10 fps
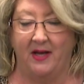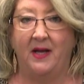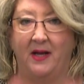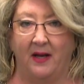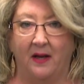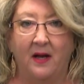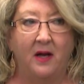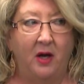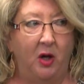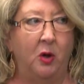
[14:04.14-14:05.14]
king
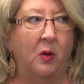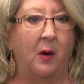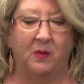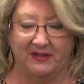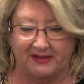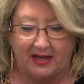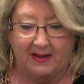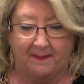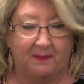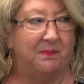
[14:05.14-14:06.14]
who was
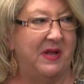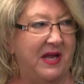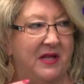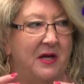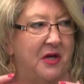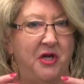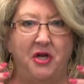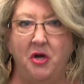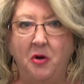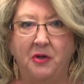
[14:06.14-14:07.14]
in the
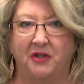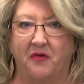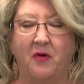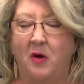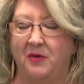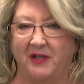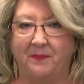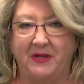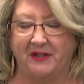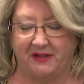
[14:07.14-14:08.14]
huge throes
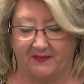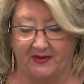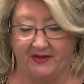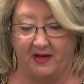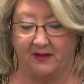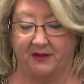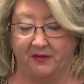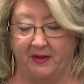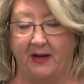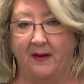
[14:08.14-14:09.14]
and midst of
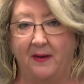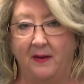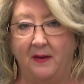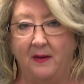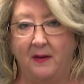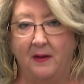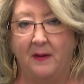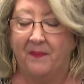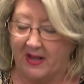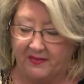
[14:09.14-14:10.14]
idolatry.
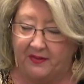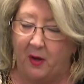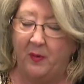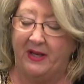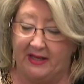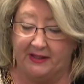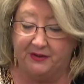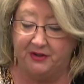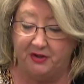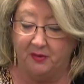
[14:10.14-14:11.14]
And though he
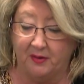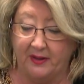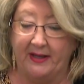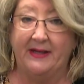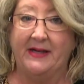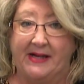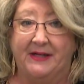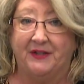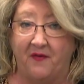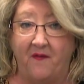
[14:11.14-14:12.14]
endured in
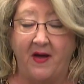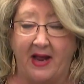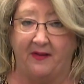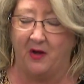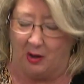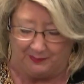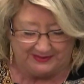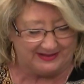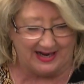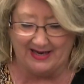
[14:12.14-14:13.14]
his faith,
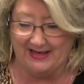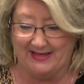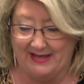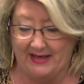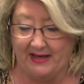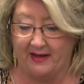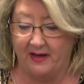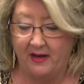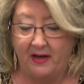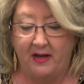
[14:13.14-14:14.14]
Obadiah
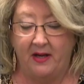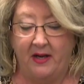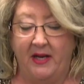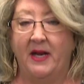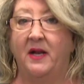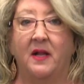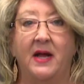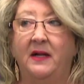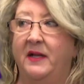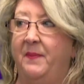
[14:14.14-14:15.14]
did, he had
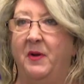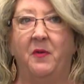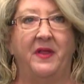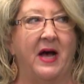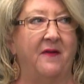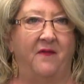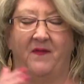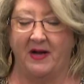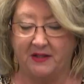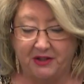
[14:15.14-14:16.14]
likely been without
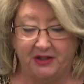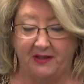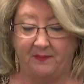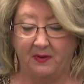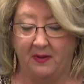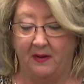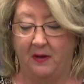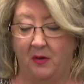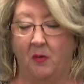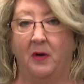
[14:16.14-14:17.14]
fellowship
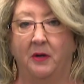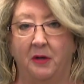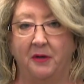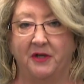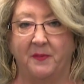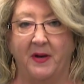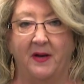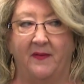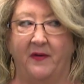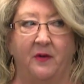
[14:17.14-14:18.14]
or
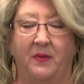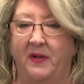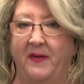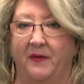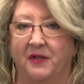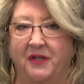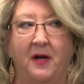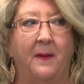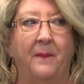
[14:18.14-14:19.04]
encouragement of other believers.